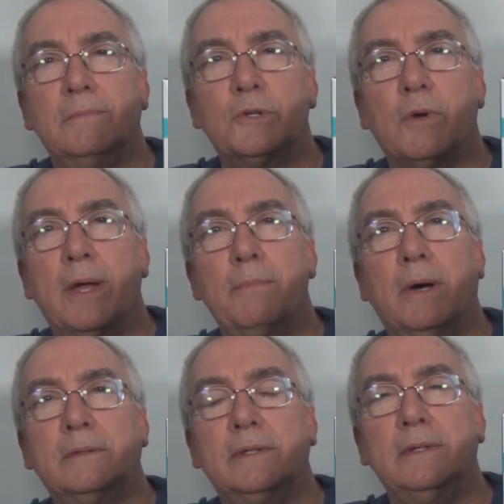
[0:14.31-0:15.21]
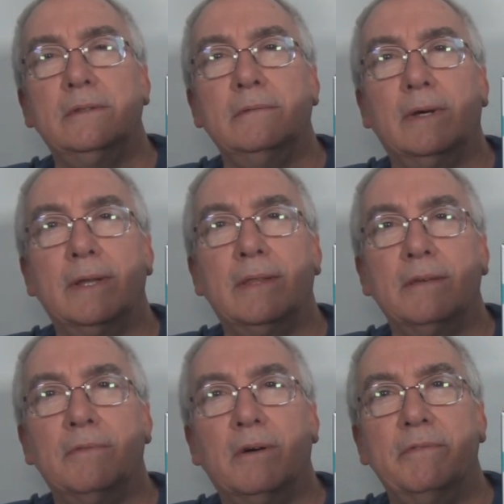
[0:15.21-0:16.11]
tried melting, I
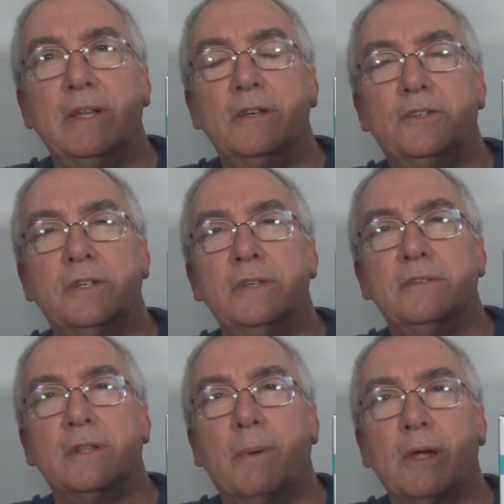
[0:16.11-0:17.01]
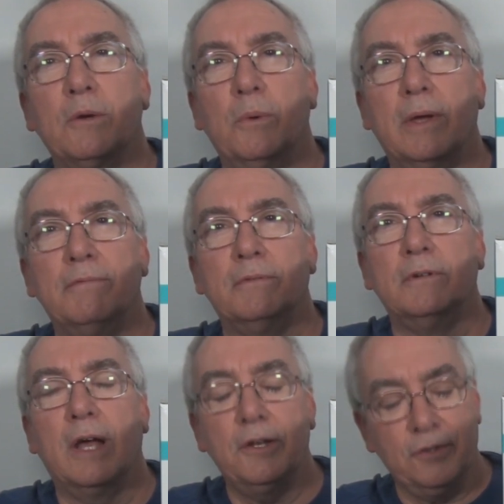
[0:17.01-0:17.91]
think, Velveeta cheese in the microwave for
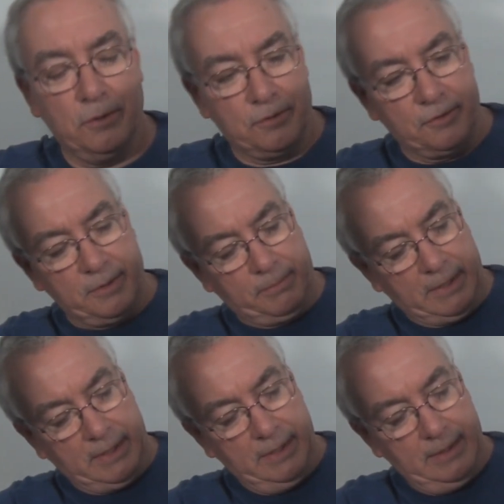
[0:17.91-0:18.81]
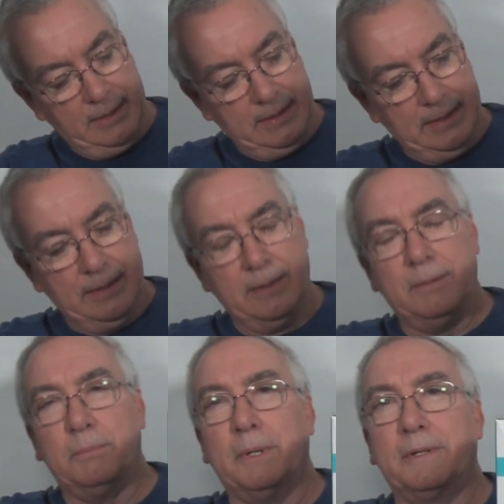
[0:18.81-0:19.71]
nachos or something.
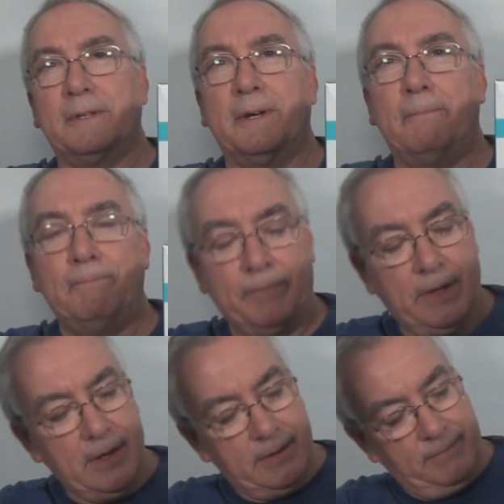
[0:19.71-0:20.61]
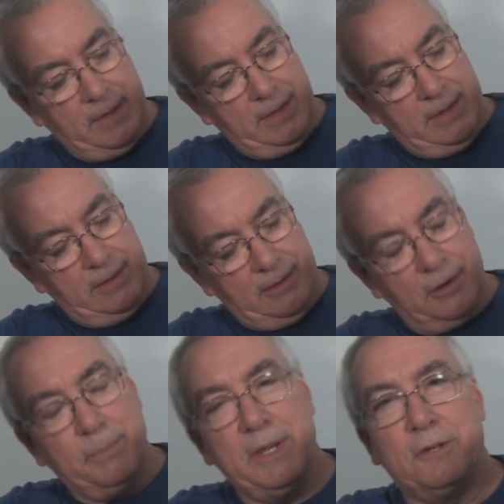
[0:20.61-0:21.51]
But yeah, thought
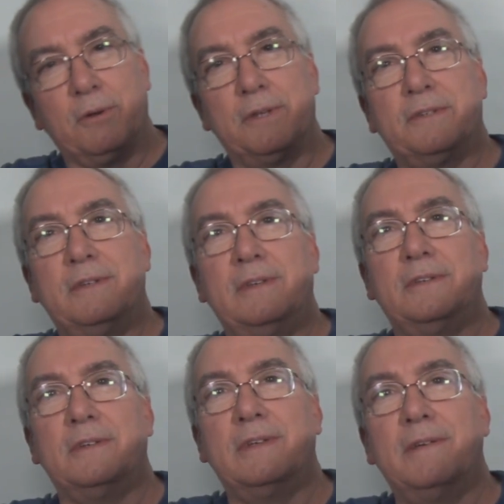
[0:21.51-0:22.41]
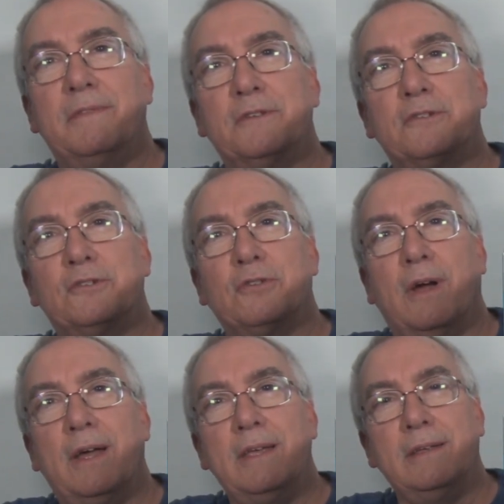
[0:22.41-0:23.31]
it'd be interesting to give this a
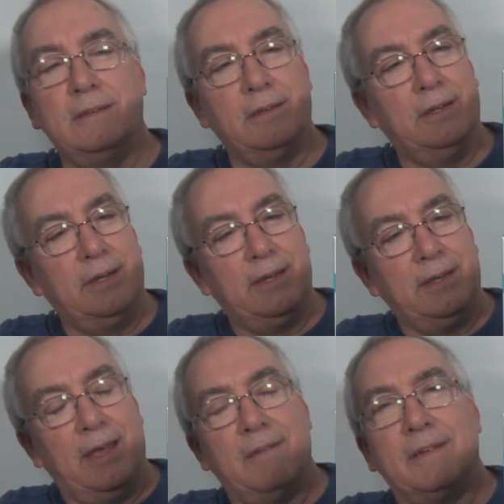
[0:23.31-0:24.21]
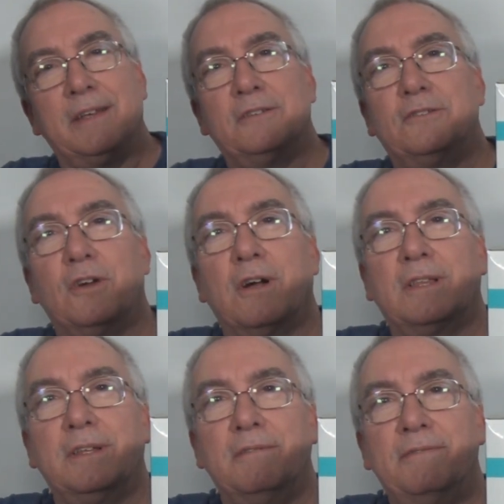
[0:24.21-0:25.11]
try. Have a nice
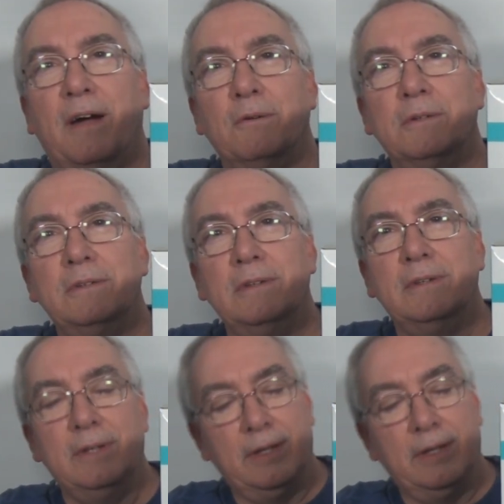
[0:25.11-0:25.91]
chocolate fountain